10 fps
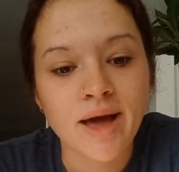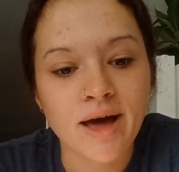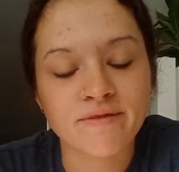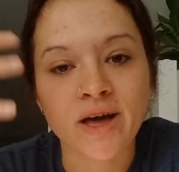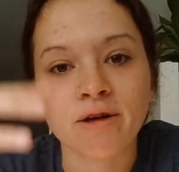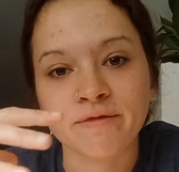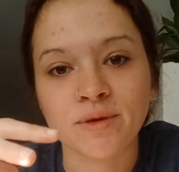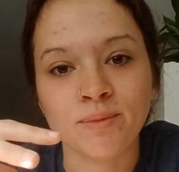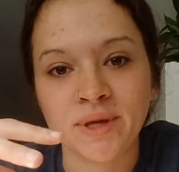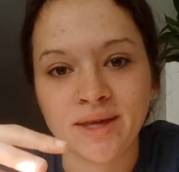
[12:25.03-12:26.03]
Have
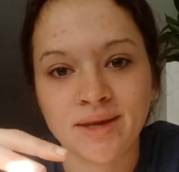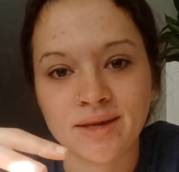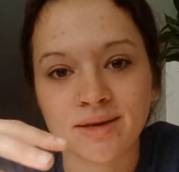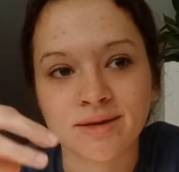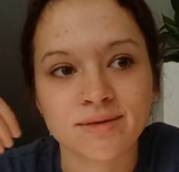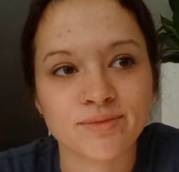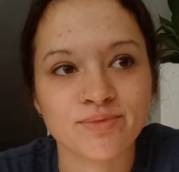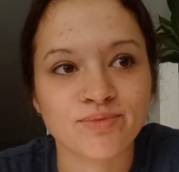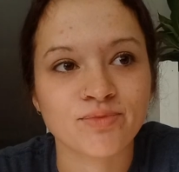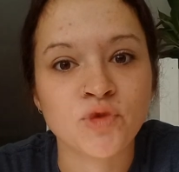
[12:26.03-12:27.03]
healthy be
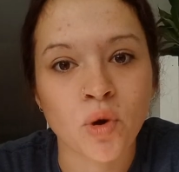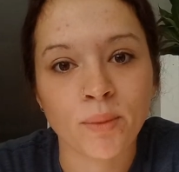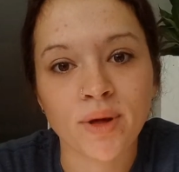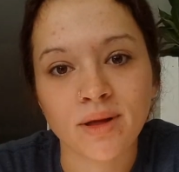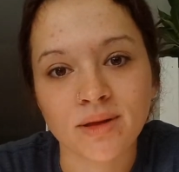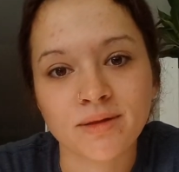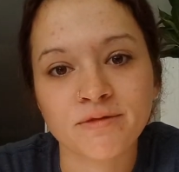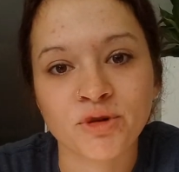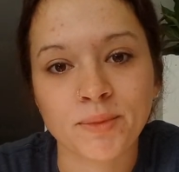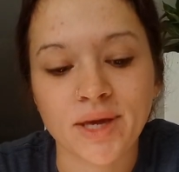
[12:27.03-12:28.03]
normal
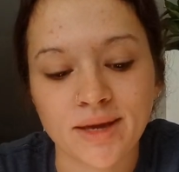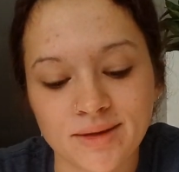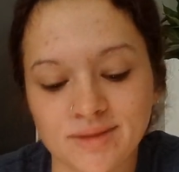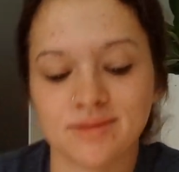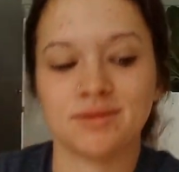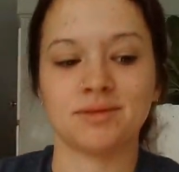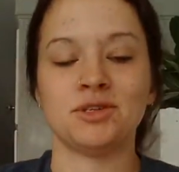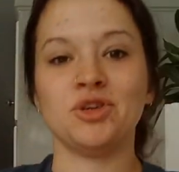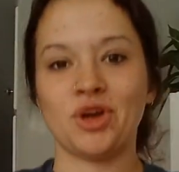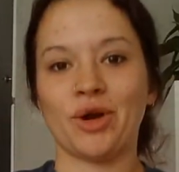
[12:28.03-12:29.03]
for
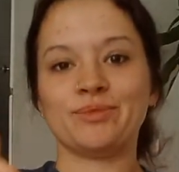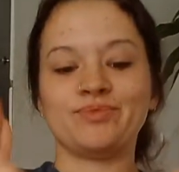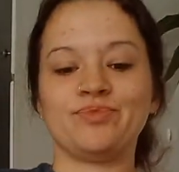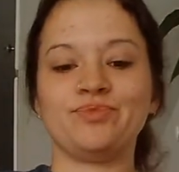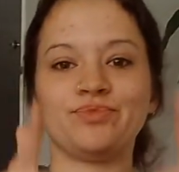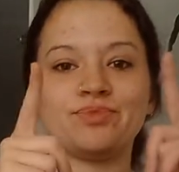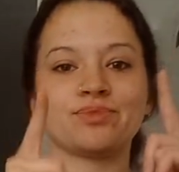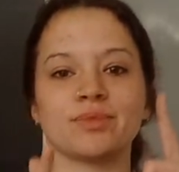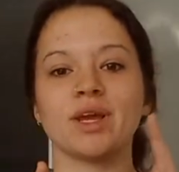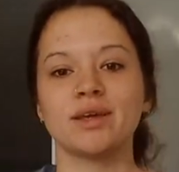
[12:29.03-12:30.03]
me,
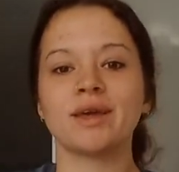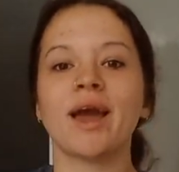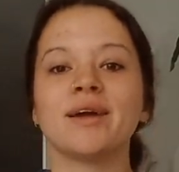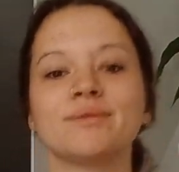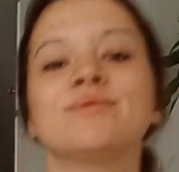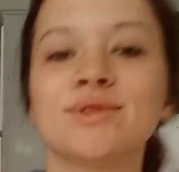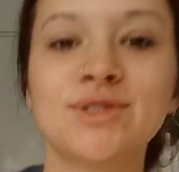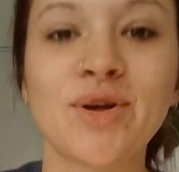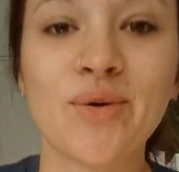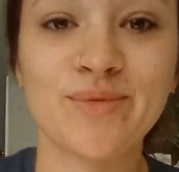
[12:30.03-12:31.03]
Okay,
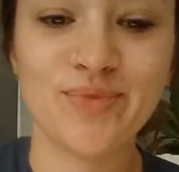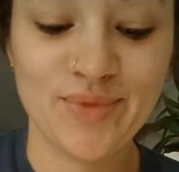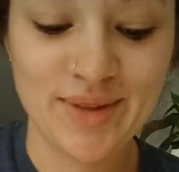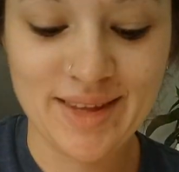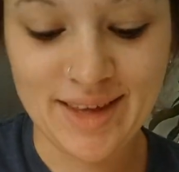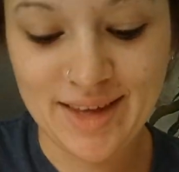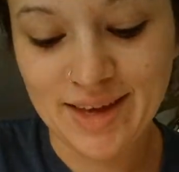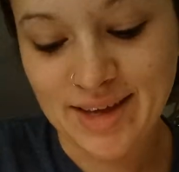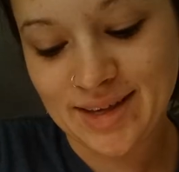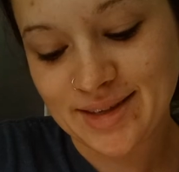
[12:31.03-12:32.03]
so
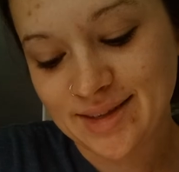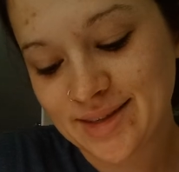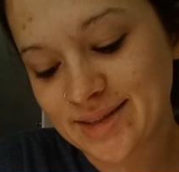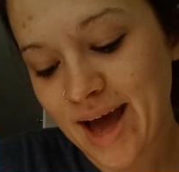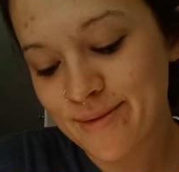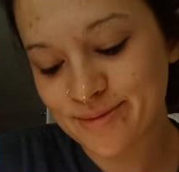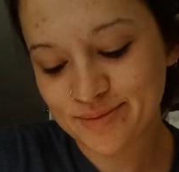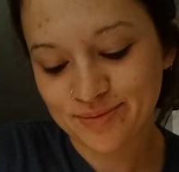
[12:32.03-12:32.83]
crap.